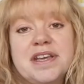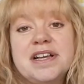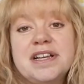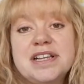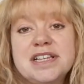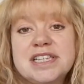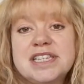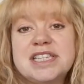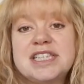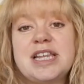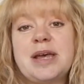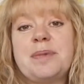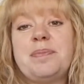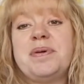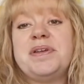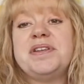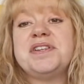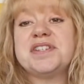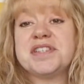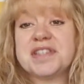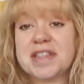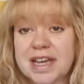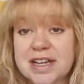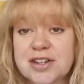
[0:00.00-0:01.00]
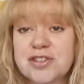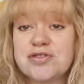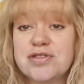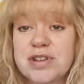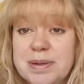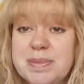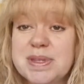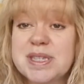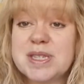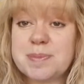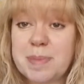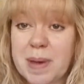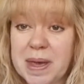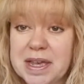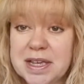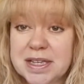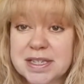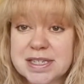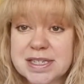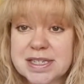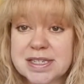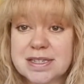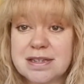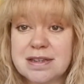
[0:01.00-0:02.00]
step into that dreamer
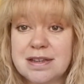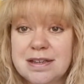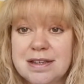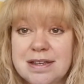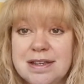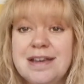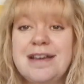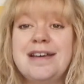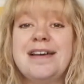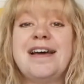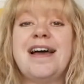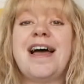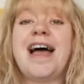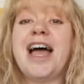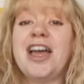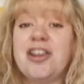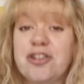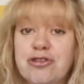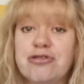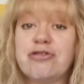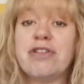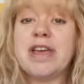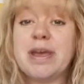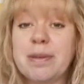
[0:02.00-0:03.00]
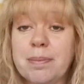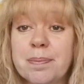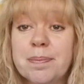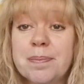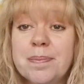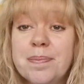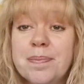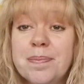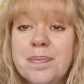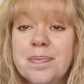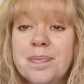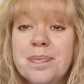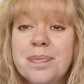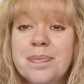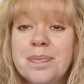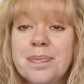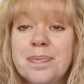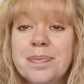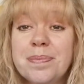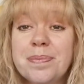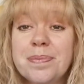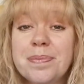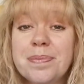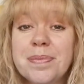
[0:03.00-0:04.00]
space and dream.
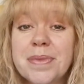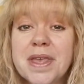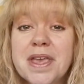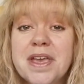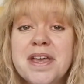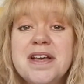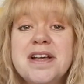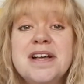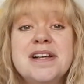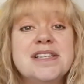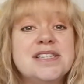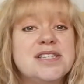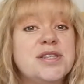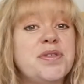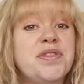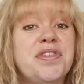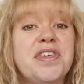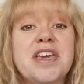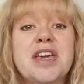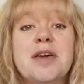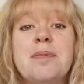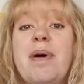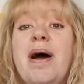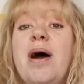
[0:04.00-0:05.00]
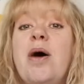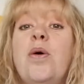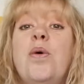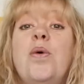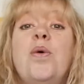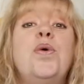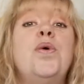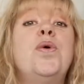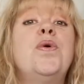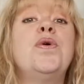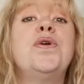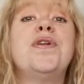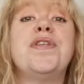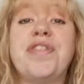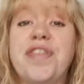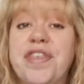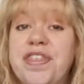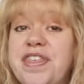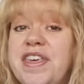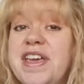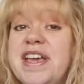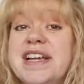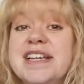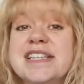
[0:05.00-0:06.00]
So think about all of the
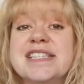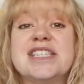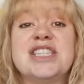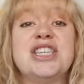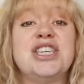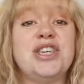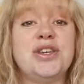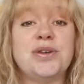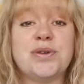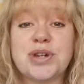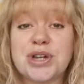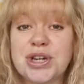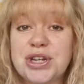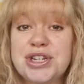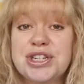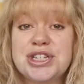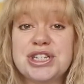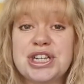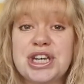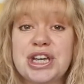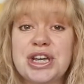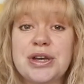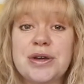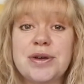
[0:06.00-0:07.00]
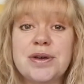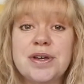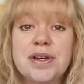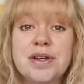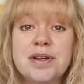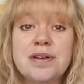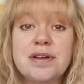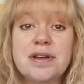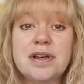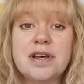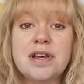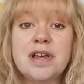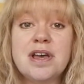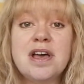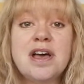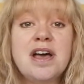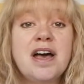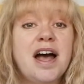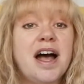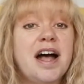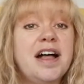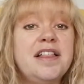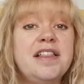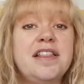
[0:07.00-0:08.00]
things that you could do.
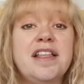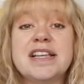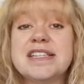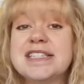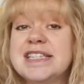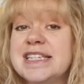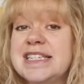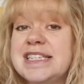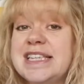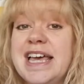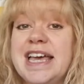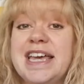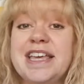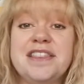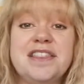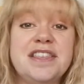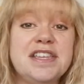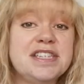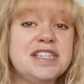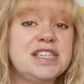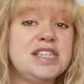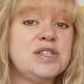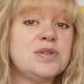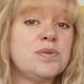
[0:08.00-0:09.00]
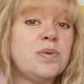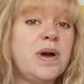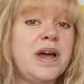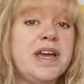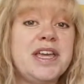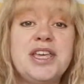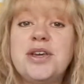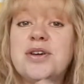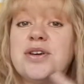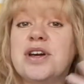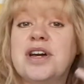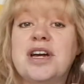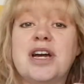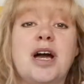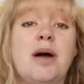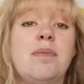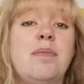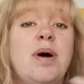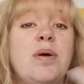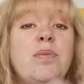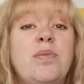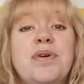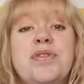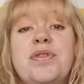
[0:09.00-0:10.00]
And as I say, this is where you can come
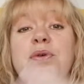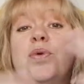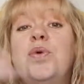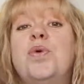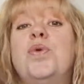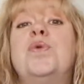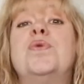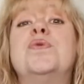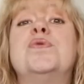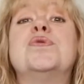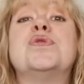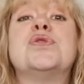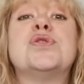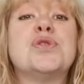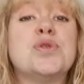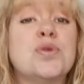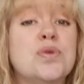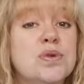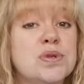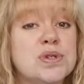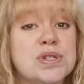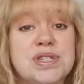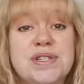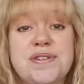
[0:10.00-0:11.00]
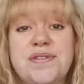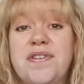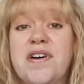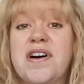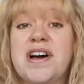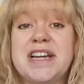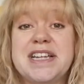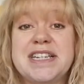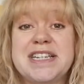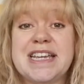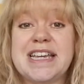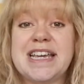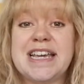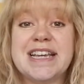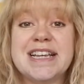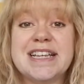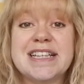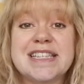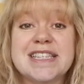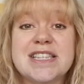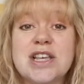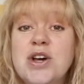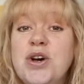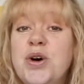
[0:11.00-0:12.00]
up with all sorts of
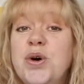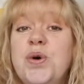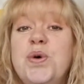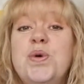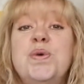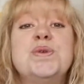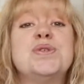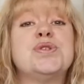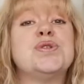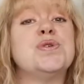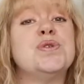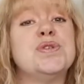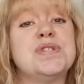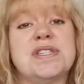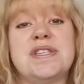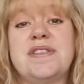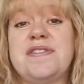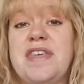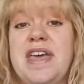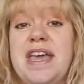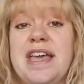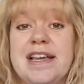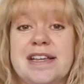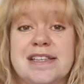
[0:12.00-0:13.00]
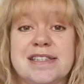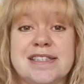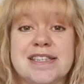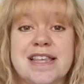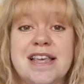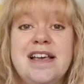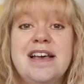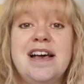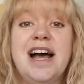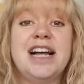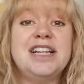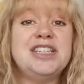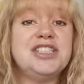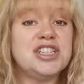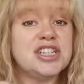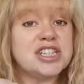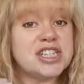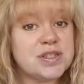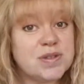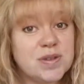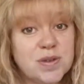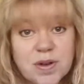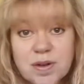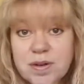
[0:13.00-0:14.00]
ideas, all sorts of things, and
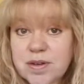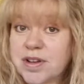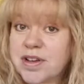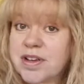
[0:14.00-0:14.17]
just